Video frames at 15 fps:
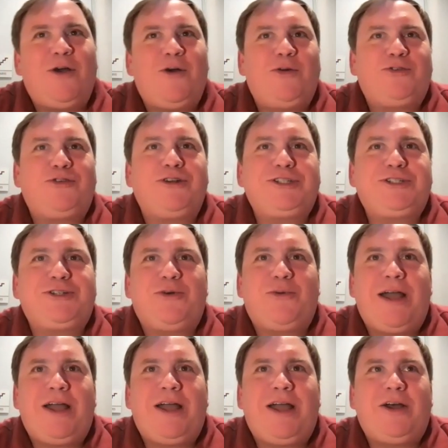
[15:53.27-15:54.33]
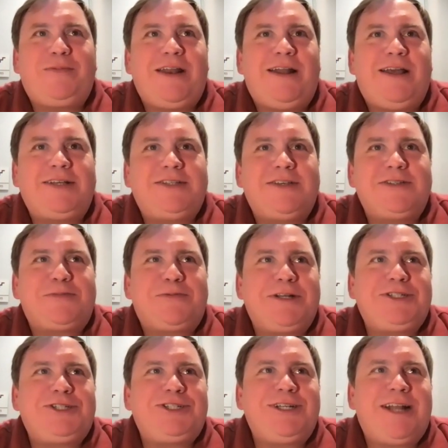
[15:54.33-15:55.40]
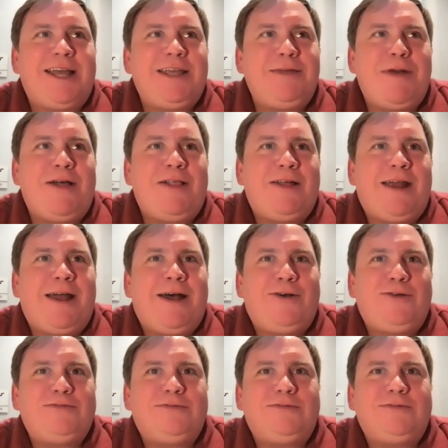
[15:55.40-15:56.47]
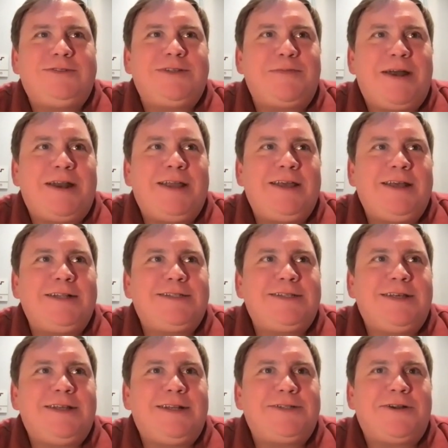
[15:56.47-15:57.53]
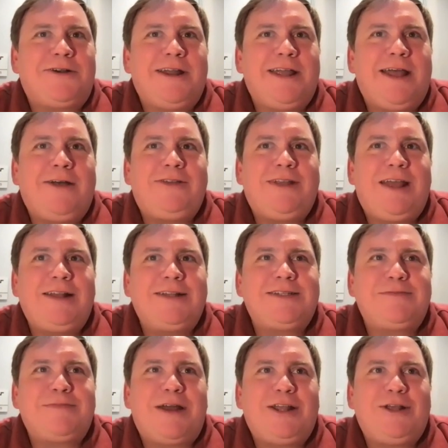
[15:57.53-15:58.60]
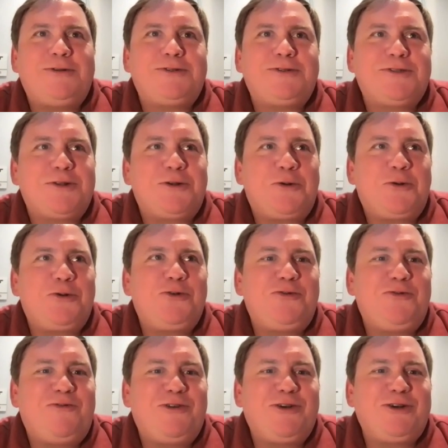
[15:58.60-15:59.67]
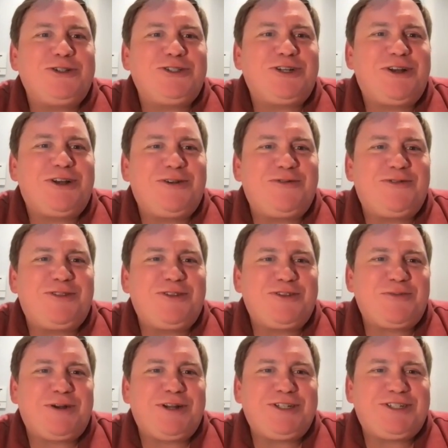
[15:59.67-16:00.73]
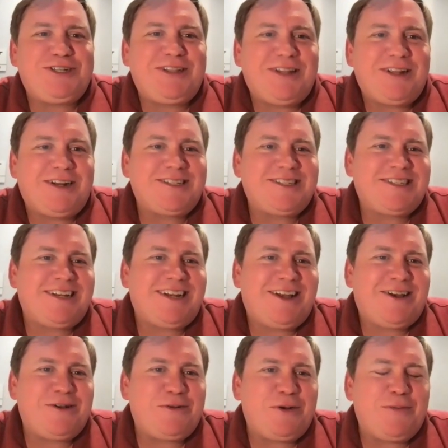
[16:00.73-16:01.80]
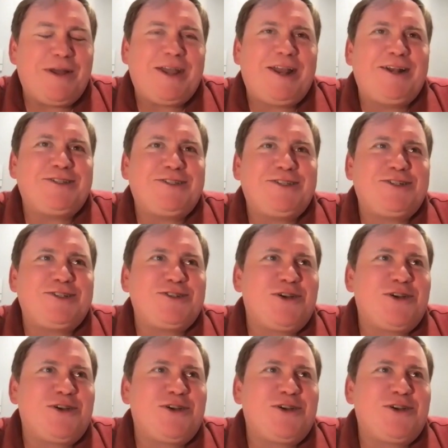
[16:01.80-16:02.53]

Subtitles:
Traditional way, I update an Excel spreadsheet, I email it out, somebody gets it, it's already outdated, somebody uses an old version of the spreadsheet that I sent out, they're making decisions